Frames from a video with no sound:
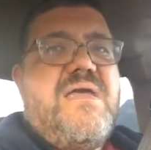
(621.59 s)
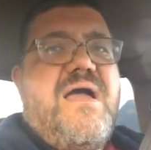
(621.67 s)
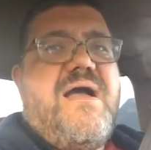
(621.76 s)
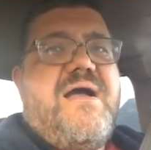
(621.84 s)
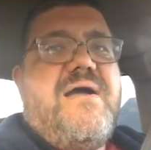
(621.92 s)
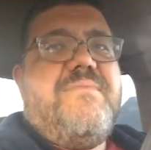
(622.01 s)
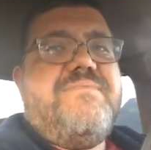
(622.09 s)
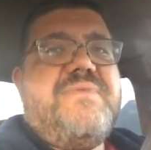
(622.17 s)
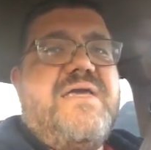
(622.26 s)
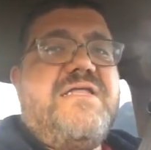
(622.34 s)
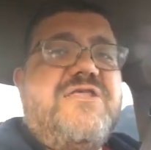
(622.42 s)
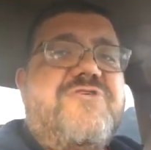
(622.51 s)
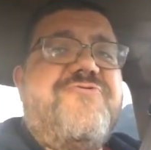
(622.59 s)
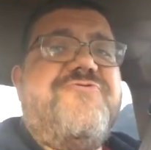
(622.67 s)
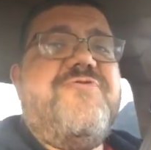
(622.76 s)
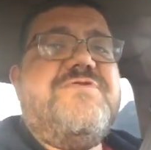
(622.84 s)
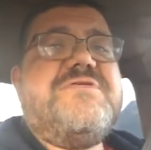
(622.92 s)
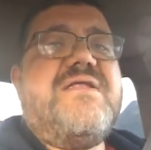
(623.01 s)
any of the
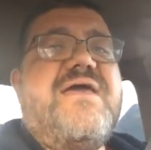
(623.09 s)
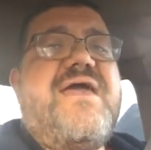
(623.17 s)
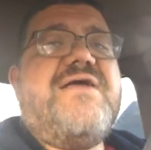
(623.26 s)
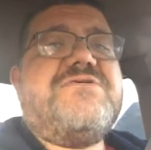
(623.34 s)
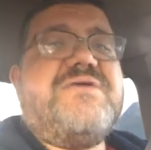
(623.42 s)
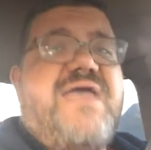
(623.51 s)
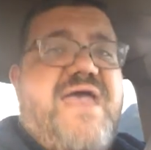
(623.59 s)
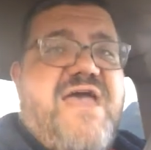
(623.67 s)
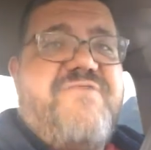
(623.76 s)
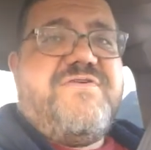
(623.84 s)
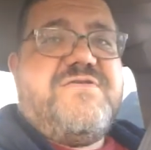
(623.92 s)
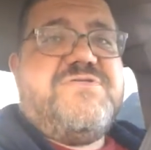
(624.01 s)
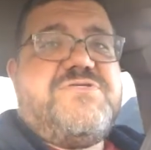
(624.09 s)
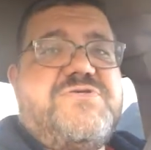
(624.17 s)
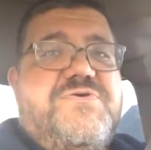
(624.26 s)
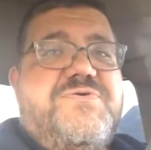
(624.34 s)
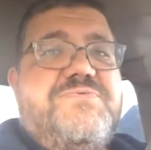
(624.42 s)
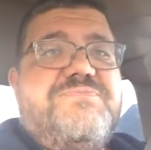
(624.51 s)
foods that I actually have
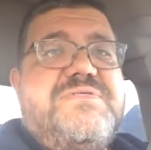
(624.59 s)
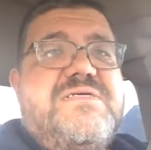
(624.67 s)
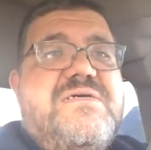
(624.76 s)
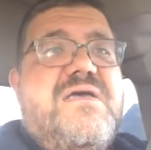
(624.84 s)
consumed